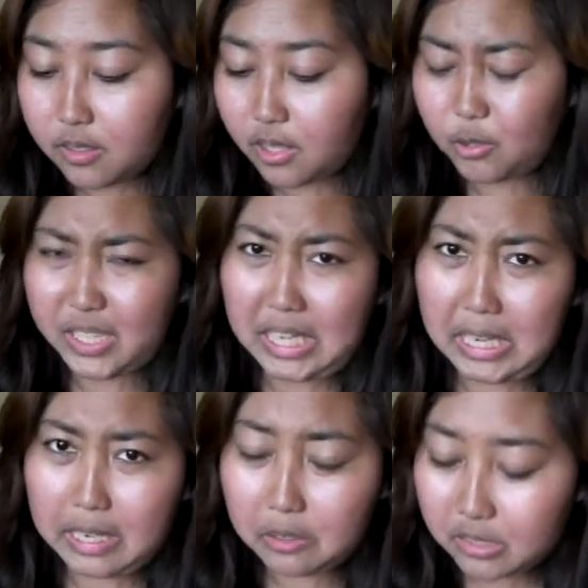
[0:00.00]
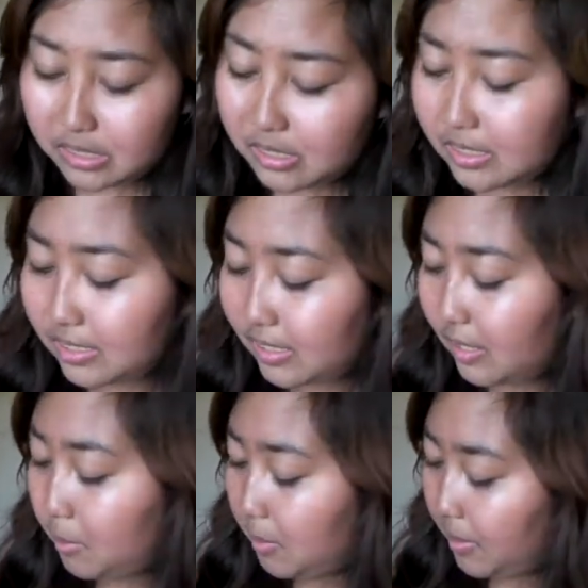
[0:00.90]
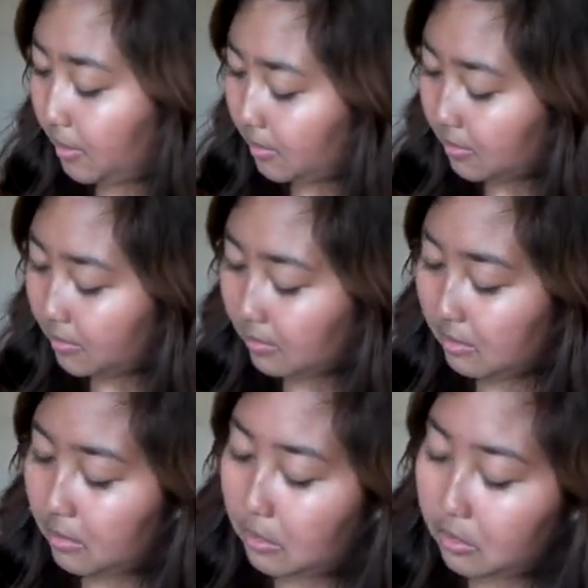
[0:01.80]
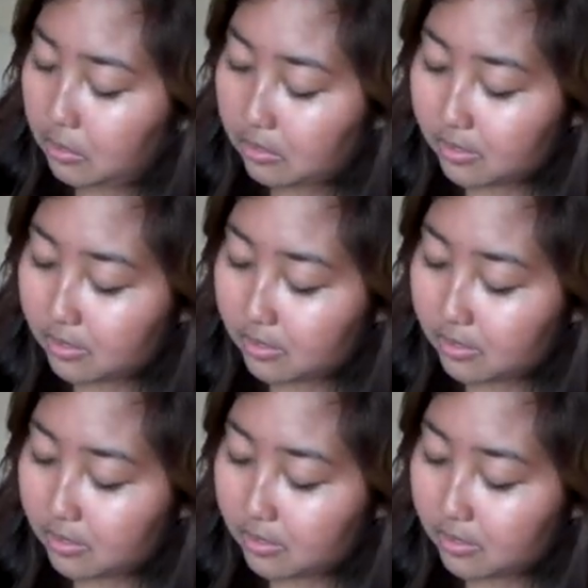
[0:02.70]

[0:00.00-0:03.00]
I'll take it out so you can see it a bit better. Oh.